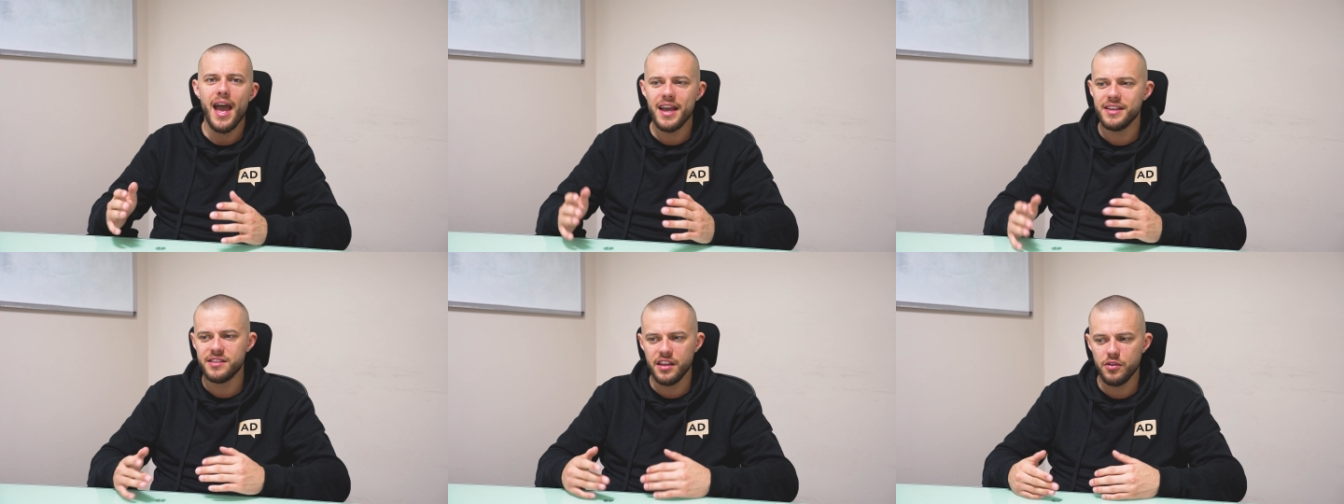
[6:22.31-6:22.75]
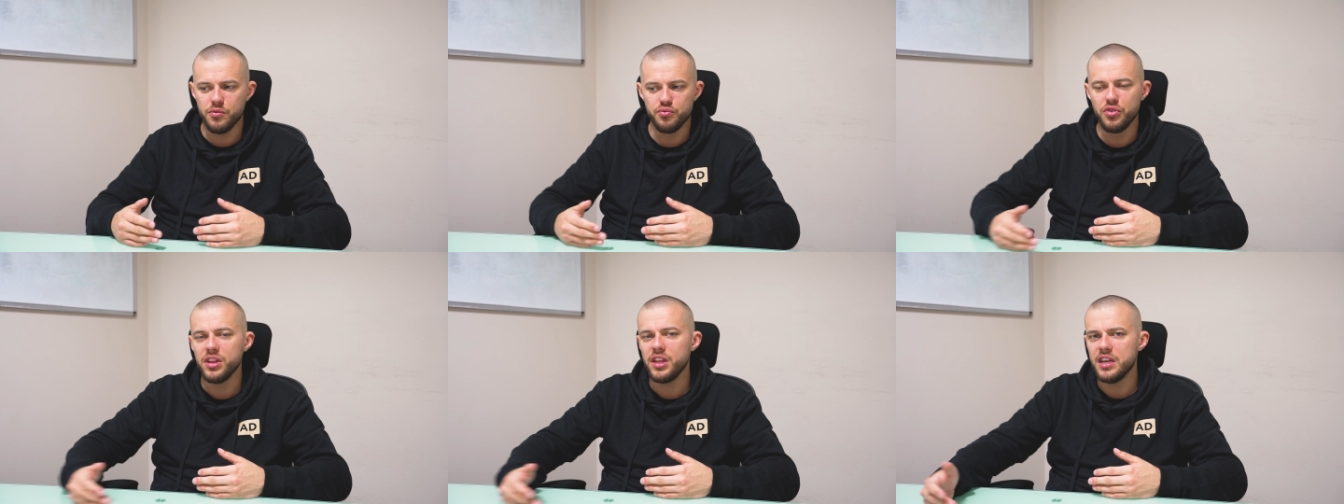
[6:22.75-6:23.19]
is like
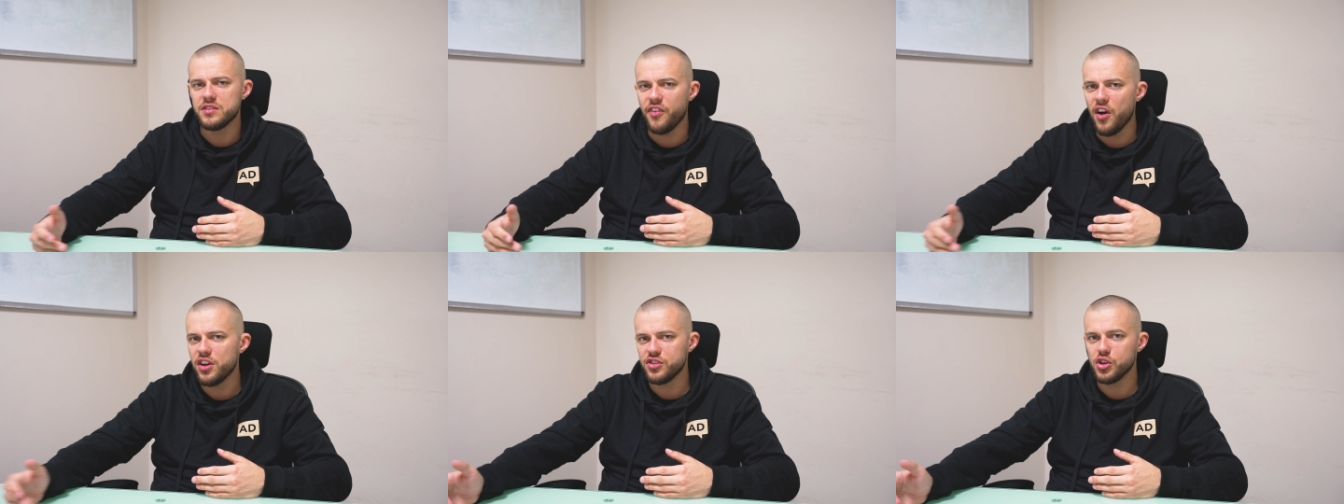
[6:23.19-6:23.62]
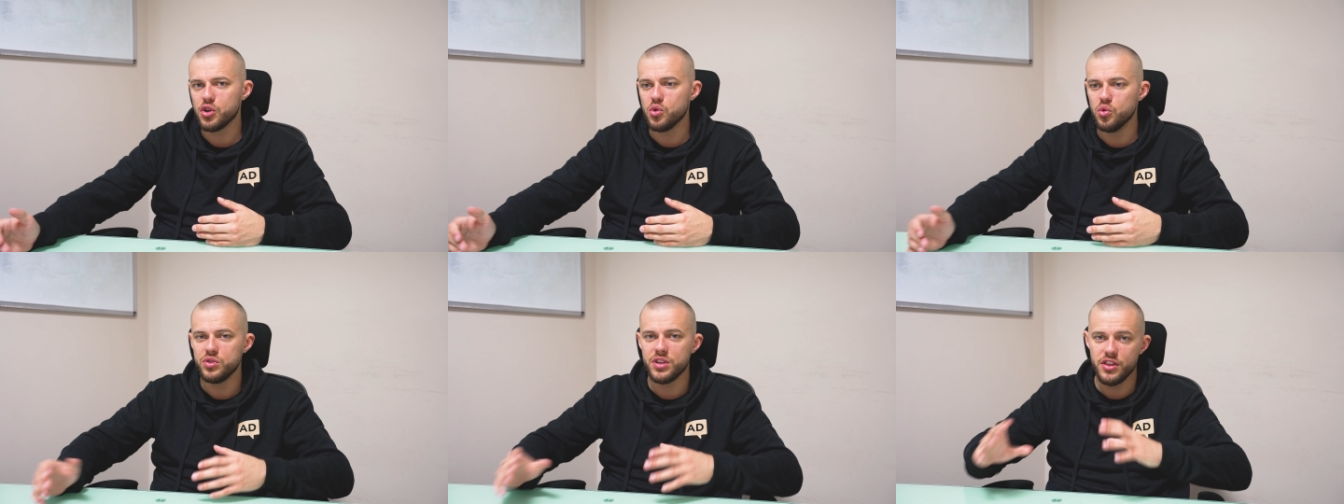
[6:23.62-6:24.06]
really as far as it
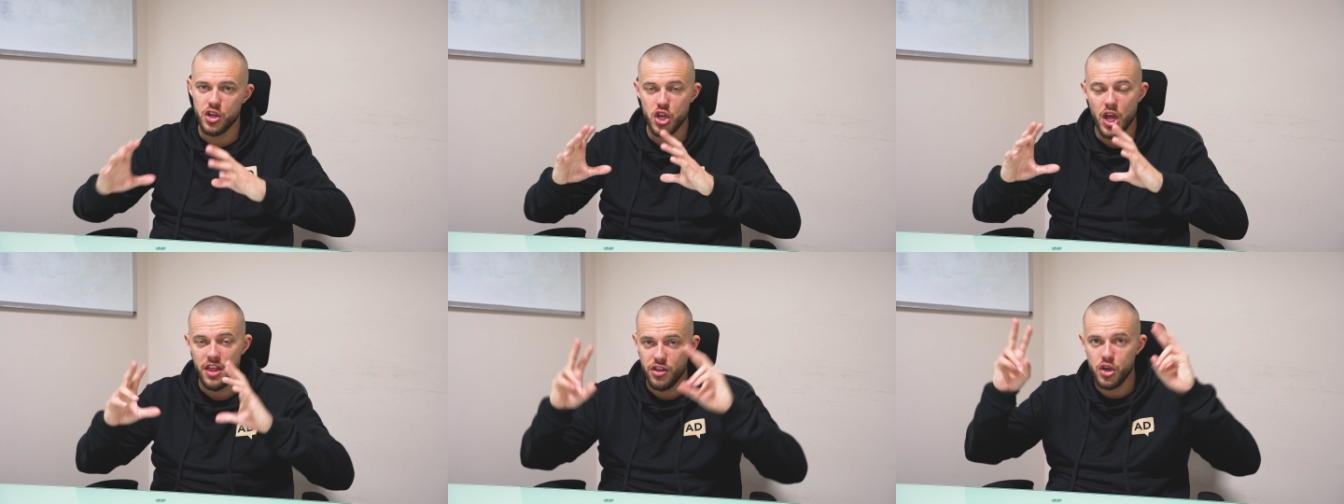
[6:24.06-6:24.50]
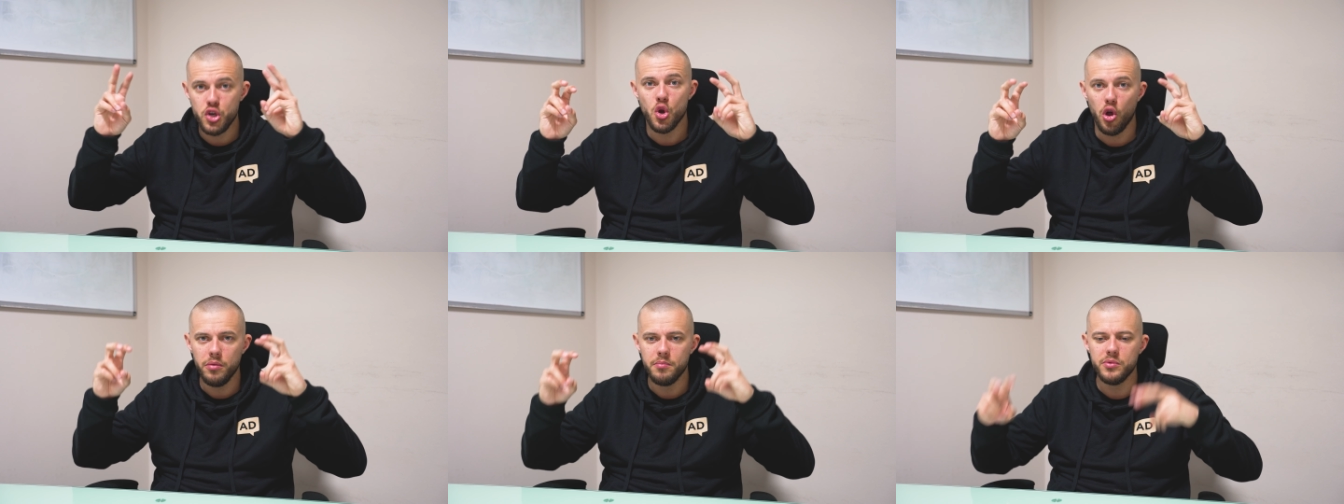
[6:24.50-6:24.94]
goes in the, in the
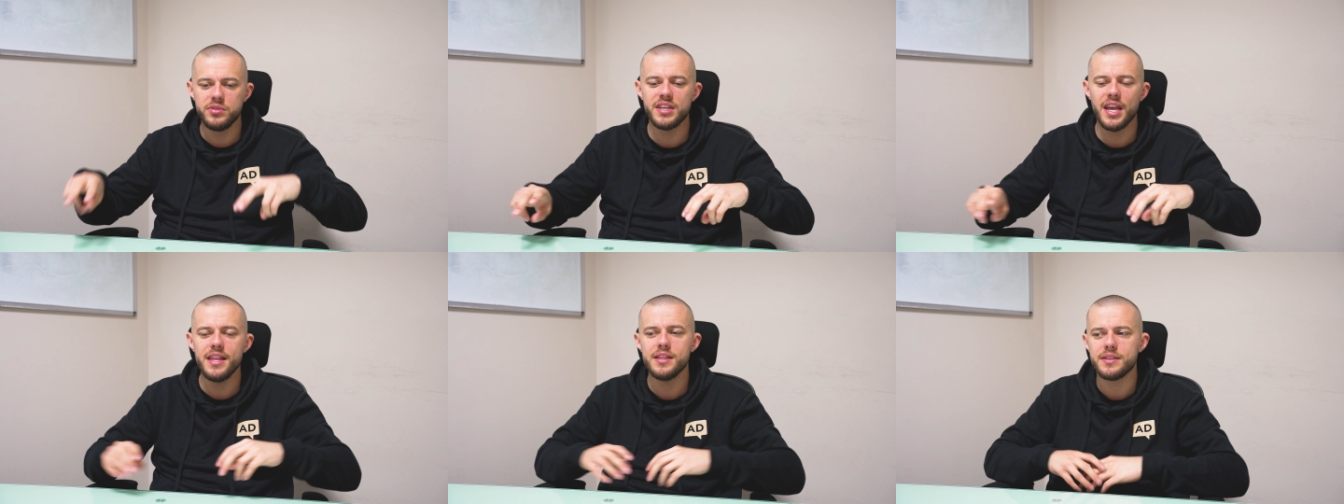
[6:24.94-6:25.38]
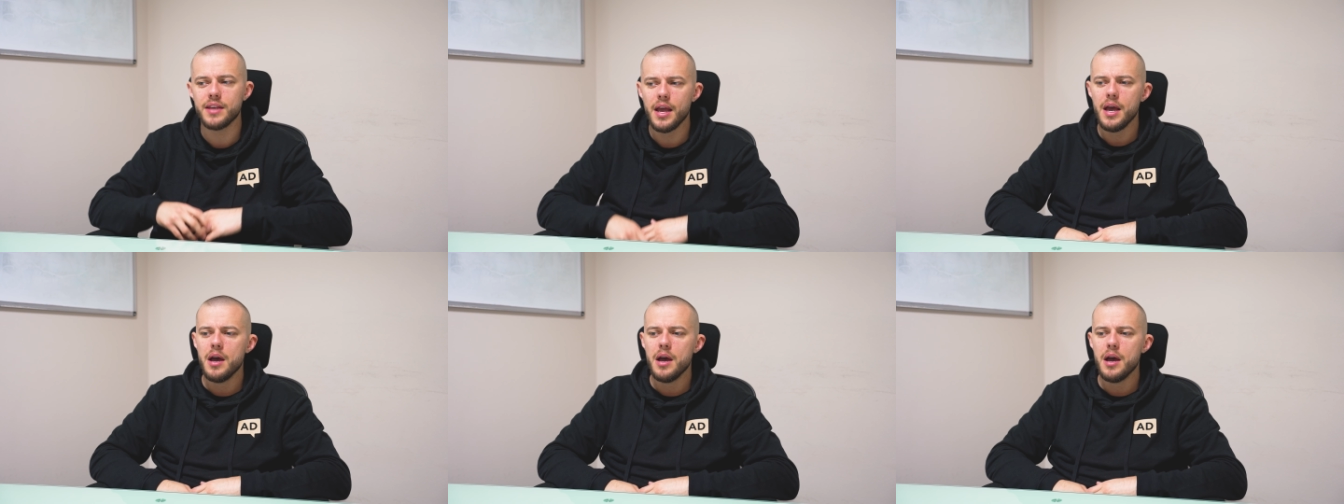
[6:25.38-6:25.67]
normal sense.